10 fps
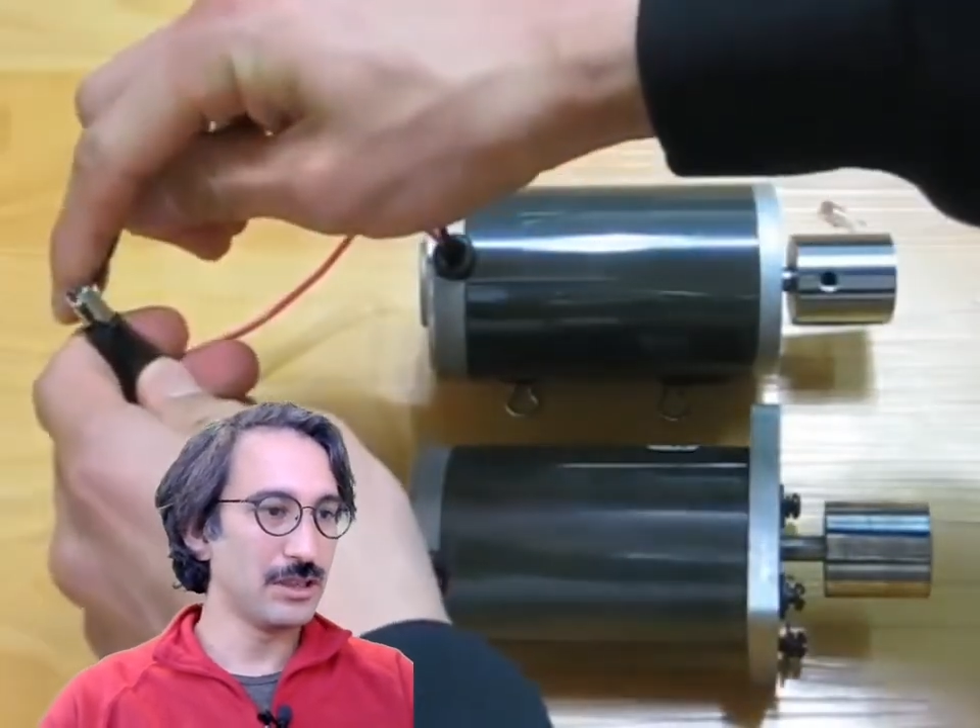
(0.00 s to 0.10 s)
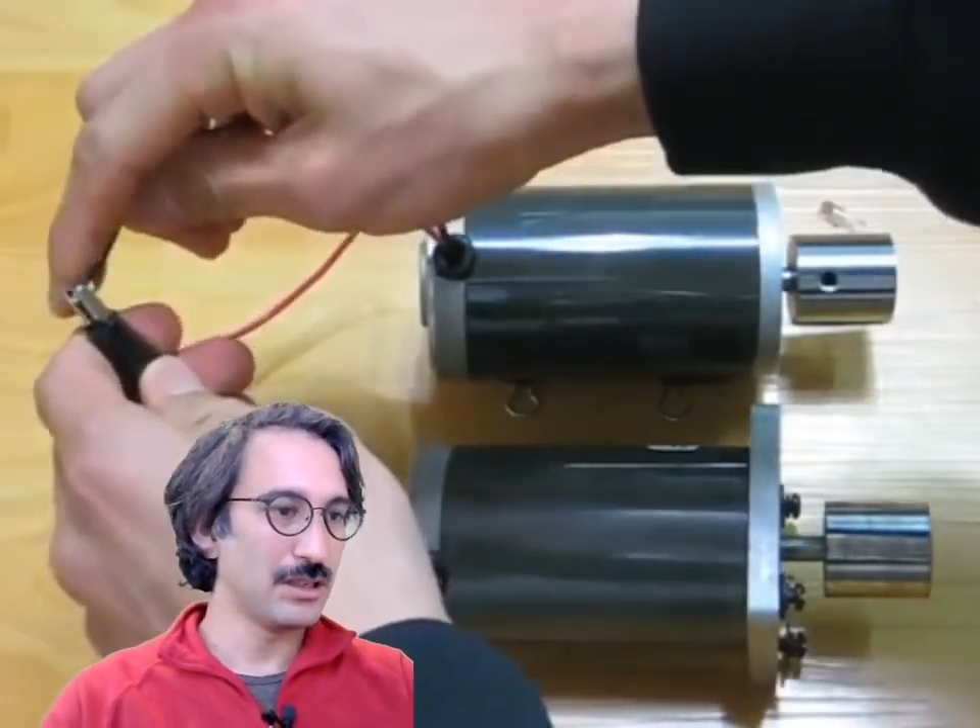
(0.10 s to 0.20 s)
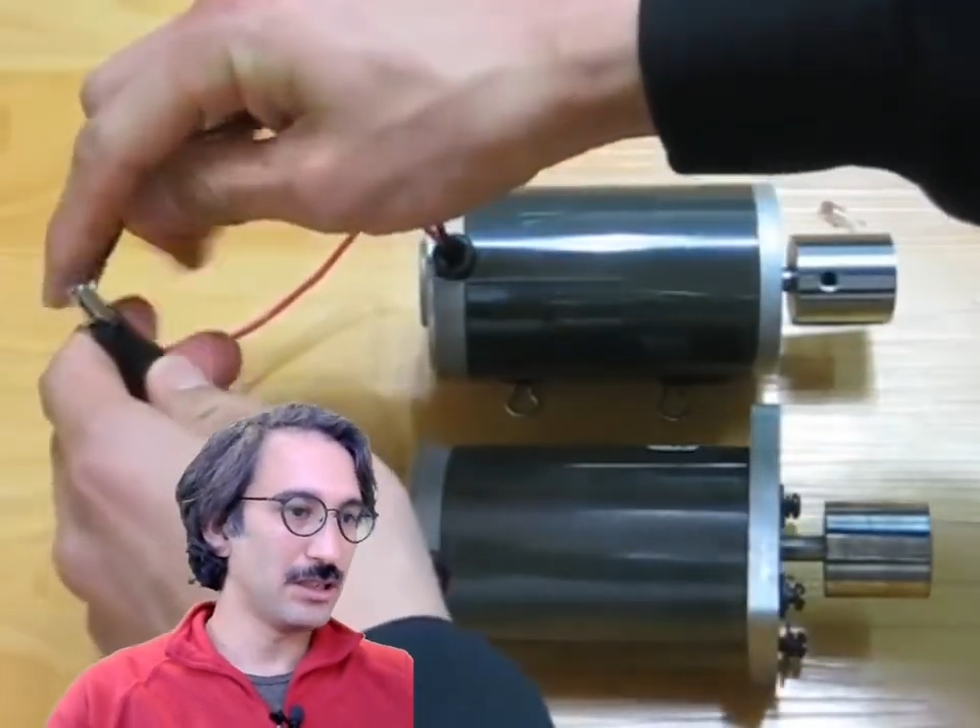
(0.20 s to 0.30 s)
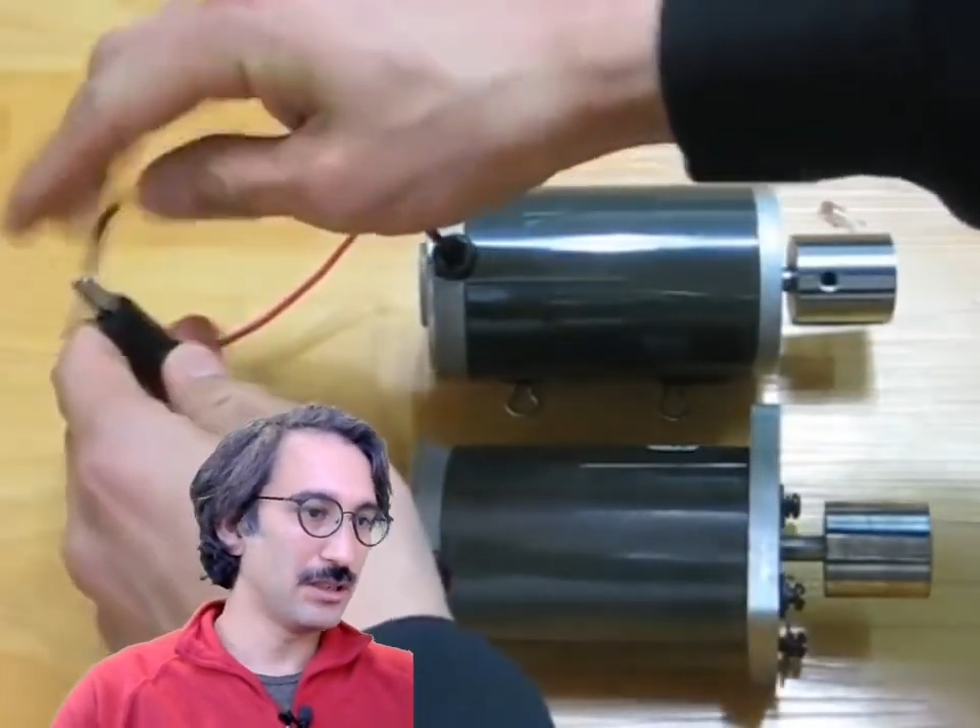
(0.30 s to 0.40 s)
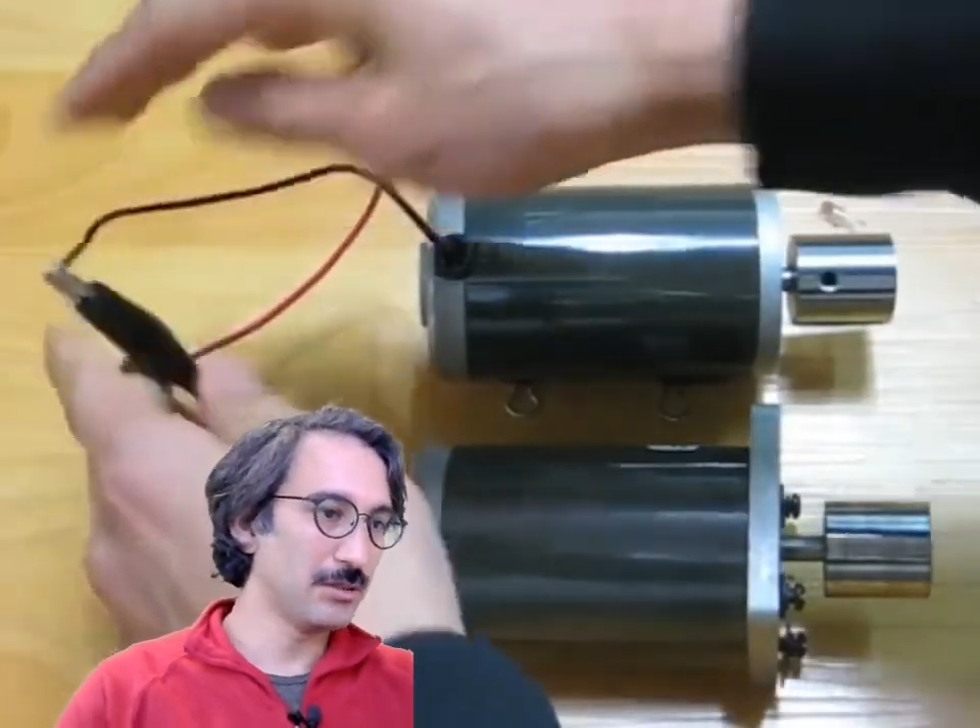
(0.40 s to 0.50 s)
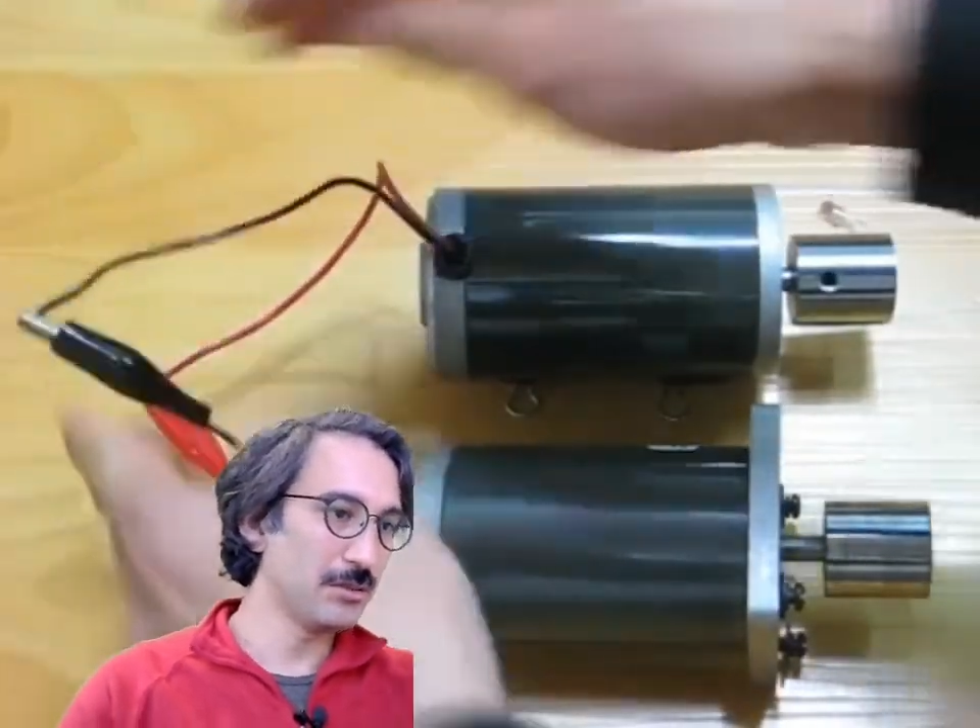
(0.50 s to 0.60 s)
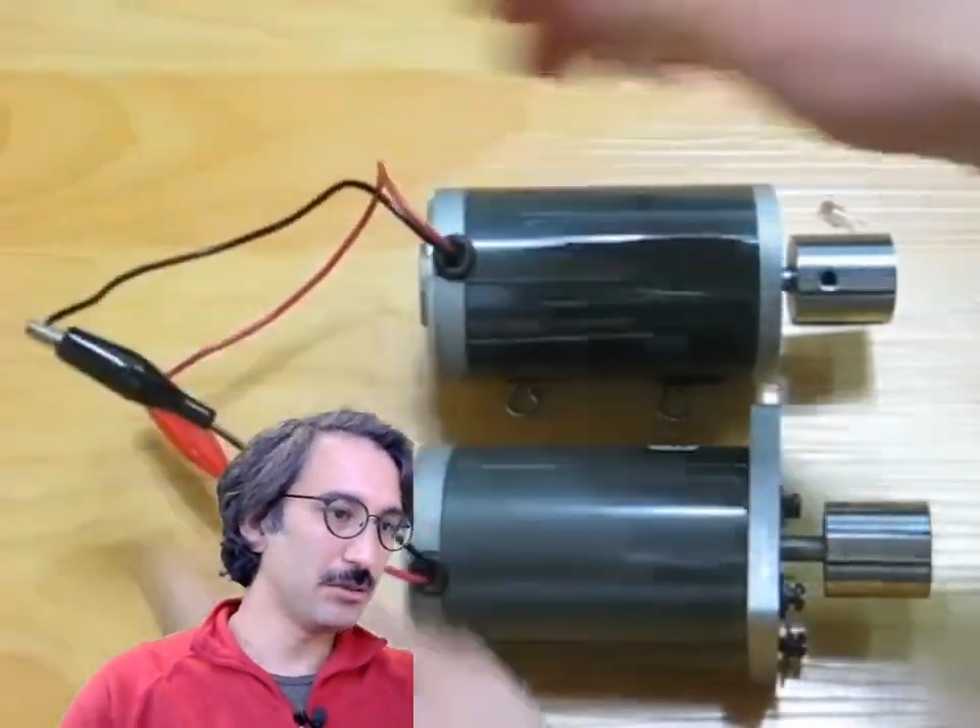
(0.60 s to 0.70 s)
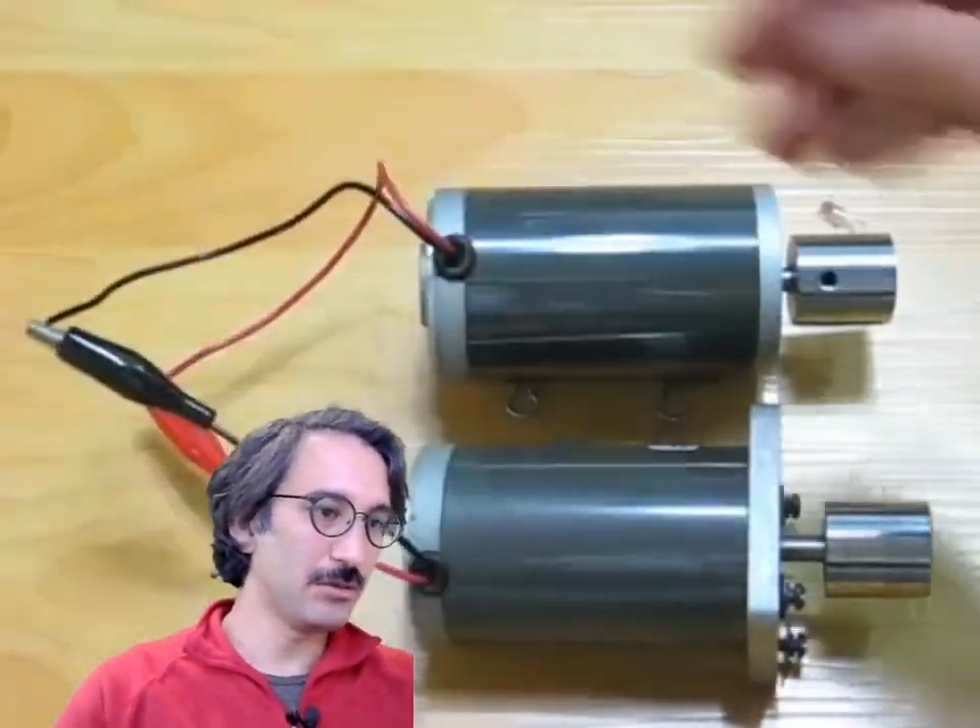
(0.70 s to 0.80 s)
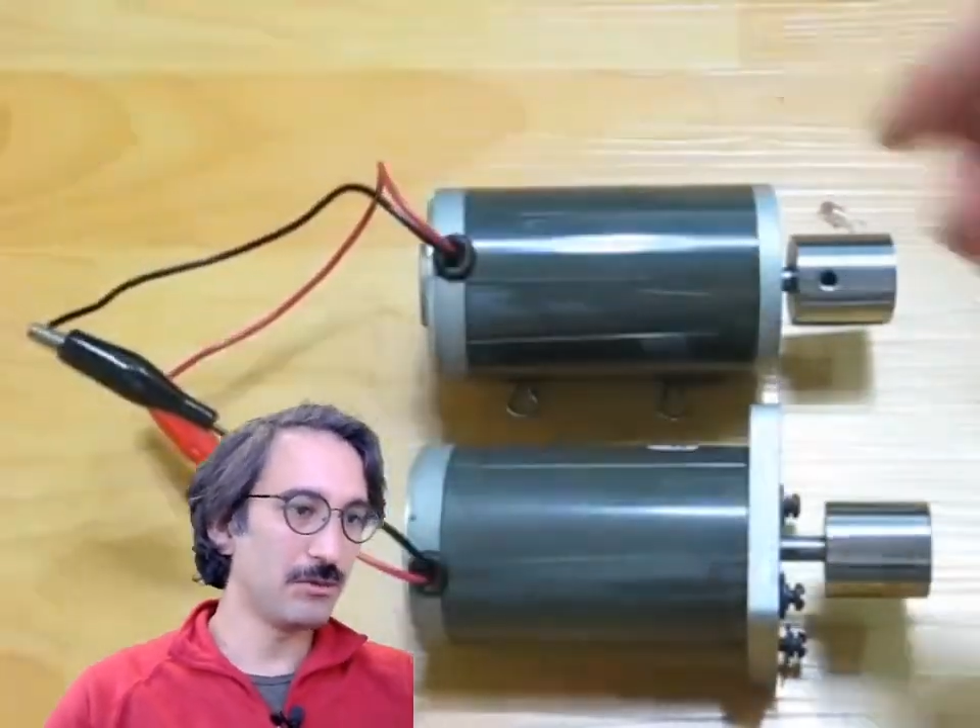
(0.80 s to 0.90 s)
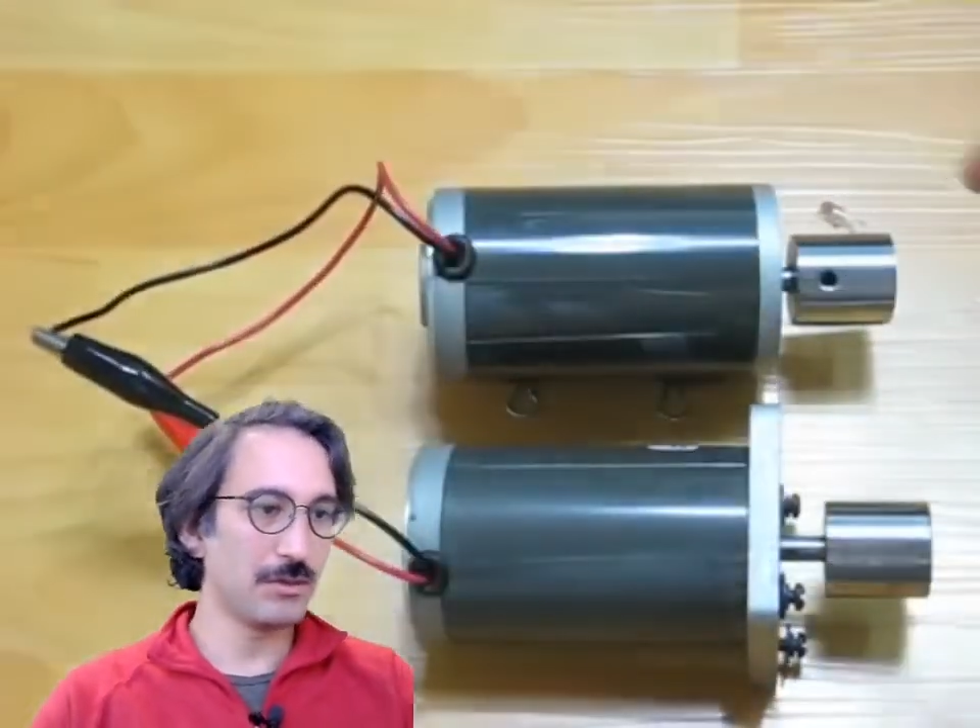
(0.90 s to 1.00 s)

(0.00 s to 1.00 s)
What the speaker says: I don't know if you